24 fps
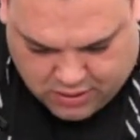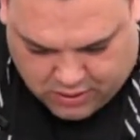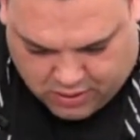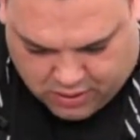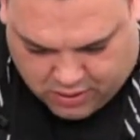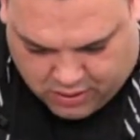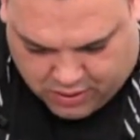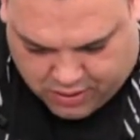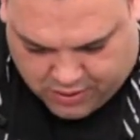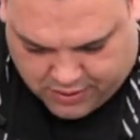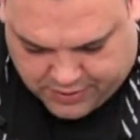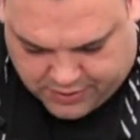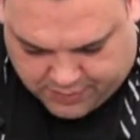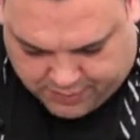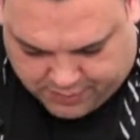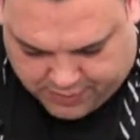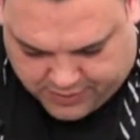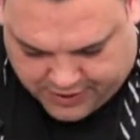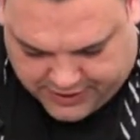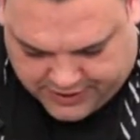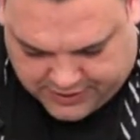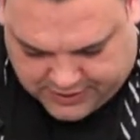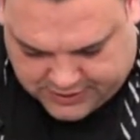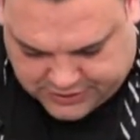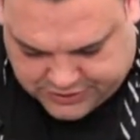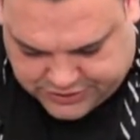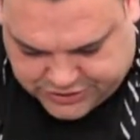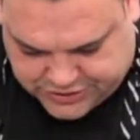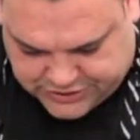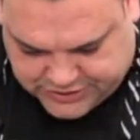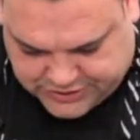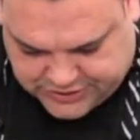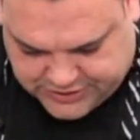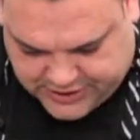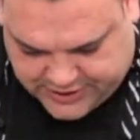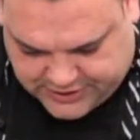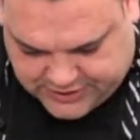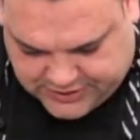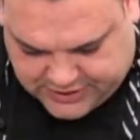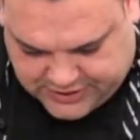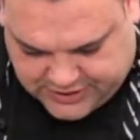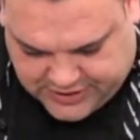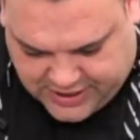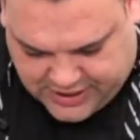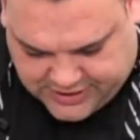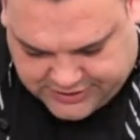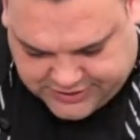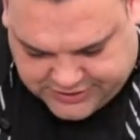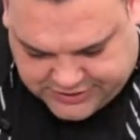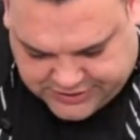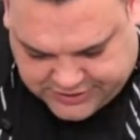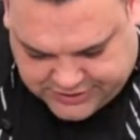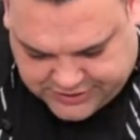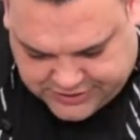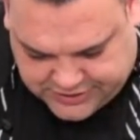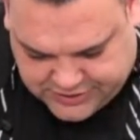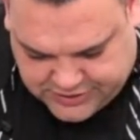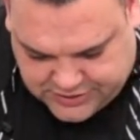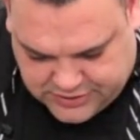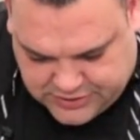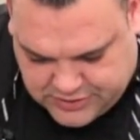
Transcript: on the plate just like this.